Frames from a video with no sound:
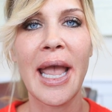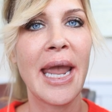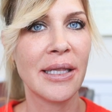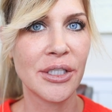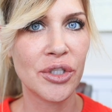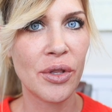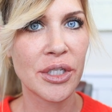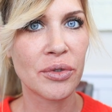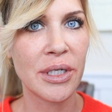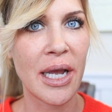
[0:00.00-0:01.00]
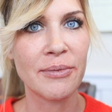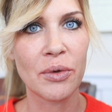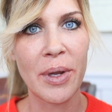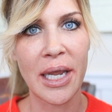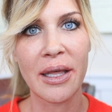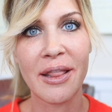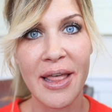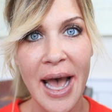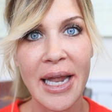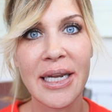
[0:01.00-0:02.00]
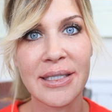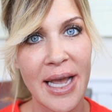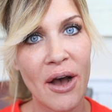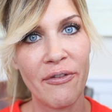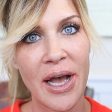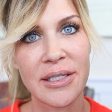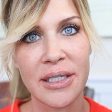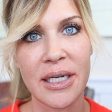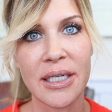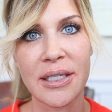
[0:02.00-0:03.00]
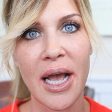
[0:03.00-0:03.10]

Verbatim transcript: hey, let's do this three times a week. That is how fast it is.